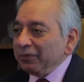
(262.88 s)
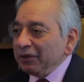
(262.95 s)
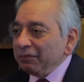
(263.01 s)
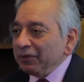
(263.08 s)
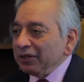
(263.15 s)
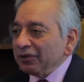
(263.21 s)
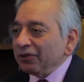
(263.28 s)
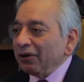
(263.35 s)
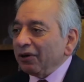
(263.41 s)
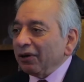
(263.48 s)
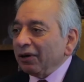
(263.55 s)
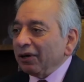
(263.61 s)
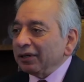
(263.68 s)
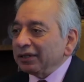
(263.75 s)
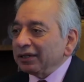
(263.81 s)
people
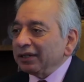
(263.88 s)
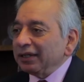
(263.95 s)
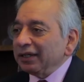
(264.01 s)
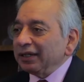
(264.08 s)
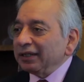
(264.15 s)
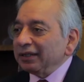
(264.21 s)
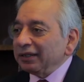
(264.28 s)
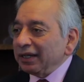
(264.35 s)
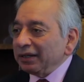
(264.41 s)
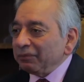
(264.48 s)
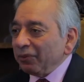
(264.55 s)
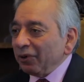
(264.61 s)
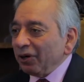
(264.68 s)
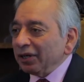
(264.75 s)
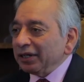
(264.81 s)
thought
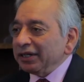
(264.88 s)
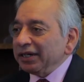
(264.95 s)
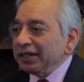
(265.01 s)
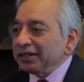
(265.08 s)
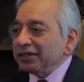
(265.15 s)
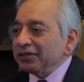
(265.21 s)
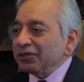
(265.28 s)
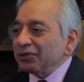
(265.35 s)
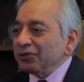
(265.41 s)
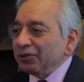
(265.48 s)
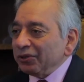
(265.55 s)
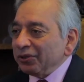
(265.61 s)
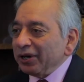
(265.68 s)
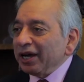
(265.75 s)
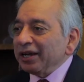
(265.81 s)
that pollinators
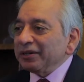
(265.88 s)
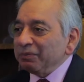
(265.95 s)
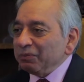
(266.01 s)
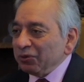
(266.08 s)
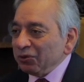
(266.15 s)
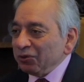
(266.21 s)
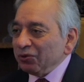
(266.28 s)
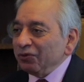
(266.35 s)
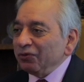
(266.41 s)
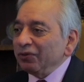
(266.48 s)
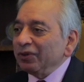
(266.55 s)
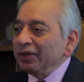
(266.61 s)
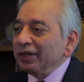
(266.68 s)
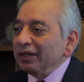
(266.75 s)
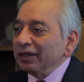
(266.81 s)
could not
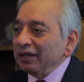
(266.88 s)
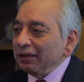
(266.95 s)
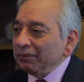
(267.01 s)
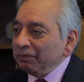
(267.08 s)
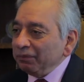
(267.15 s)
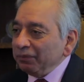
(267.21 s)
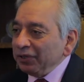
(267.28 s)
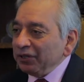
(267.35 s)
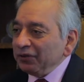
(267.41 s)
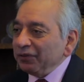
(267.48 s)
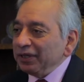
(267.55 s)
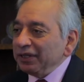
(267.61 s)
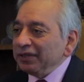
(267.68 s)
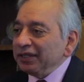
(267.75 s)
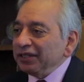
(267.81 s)
move
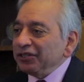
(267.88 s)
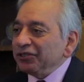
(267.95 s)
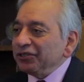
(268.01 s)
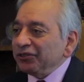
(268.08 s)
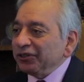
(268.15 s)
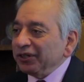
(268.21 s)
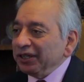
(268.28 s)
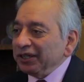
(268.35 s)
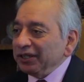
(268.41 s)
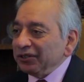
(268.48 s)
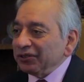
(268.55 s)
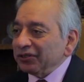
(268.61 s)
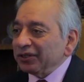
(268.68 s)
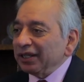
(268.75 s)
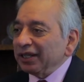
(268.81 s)
between these
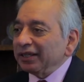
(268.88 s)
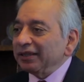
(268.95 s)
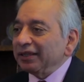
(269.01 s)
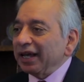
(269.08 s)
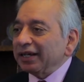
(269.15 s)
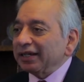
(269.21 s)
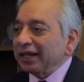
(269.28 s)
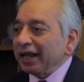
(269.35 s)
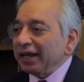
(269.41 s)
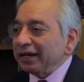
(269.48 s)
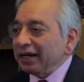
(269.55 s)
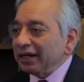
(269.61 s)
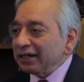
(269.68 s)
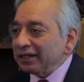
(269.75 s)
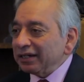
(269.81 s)
trees that can
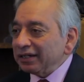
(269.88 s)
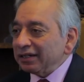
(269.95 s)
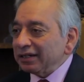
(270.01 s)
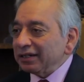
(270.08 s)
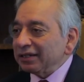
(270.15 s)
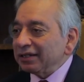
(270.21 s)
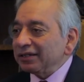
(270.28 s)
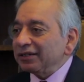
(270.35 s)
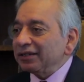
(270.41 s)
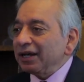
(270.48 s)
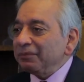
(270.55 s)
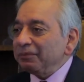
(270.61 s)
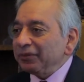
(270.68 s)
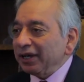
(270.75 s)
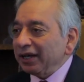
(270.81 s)
occur
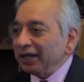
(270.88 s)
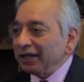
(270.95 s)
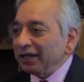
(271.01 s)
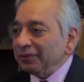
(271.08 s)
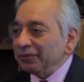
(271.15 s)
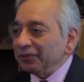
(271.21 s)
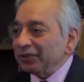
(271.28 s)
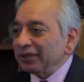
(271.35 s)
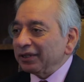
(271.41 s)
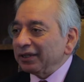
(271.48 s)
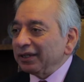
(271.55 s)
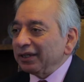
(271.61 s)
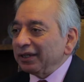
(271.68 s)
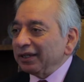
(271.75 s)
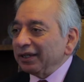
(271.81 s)
sometimes
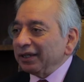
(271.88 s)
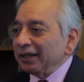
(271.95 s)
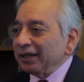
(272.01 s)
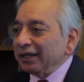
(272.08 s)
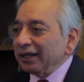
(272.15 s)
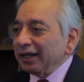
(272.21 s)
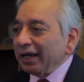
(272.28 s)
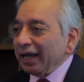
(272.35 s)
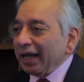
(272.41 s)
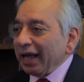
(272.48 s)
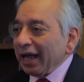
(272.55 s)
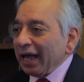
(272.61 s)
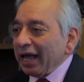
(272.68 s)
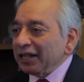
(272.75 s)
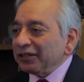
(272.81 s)

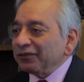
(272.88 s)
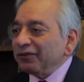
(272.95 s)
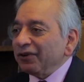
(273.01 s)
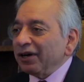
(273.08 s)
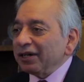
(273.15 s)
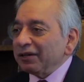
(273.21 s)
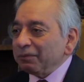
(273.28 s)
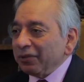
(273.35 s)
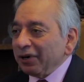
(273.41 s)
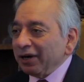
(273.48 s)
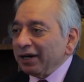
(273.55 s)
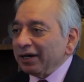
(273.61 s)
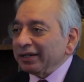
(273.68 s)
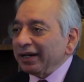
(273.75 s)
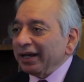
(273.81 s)
as far
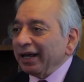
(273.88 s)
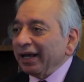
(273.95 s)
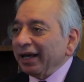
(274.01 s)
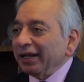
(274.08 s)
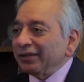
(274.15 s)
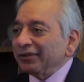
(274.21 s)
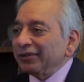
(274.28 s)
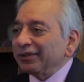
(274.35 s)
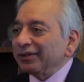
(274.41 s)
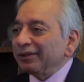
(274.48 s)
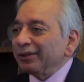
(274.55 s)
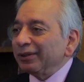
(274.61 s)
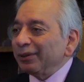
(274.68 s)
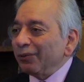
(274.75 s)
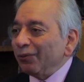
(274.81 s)
apart as
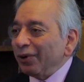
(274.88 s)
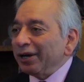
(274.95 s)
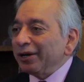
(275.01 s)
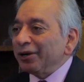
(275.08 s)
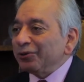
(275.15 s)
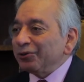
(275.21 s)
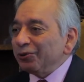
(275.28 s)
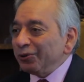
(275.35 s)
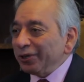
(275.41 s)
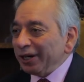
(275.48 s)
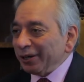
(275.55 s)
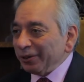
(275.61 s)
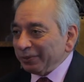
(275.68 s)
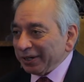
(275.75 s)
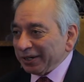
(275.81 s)
1 or 2
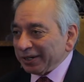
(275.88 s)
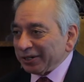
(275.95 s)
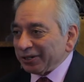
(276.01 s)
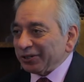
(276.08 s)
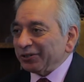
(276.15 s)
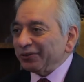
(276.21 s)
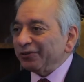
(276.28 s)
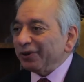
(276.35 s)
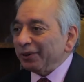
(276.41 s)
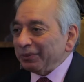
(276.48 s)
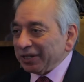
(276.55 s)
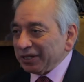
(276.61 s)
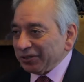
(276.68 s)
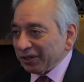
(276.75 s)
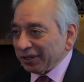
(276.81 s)
kilometers from
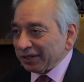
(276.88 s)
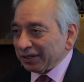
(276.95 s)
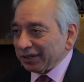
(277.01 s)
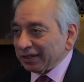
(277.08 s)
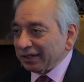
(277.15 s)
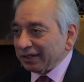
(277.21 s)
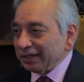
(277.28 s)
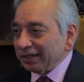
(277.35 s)
each other.